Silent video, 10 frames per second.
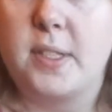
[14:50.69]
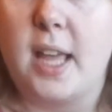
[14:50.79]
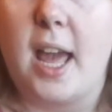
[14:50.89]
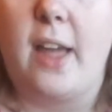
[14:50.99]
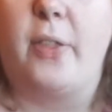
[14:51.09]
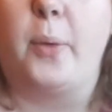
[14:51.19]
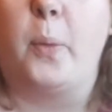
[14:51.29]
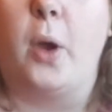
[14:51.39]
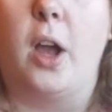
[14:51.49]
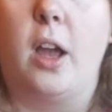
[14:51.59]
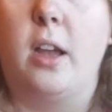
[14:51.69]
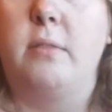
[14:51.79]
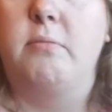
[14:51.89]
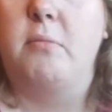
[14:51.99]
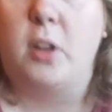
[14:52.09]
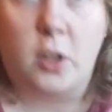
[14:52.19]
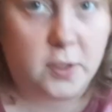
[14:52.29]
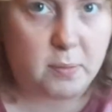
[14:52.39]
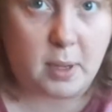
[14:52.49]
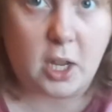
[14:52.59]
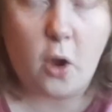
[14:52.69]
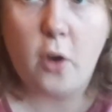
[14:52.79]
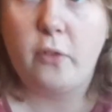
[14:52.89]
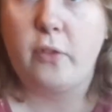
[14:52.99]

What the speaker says: there that were lots of money off,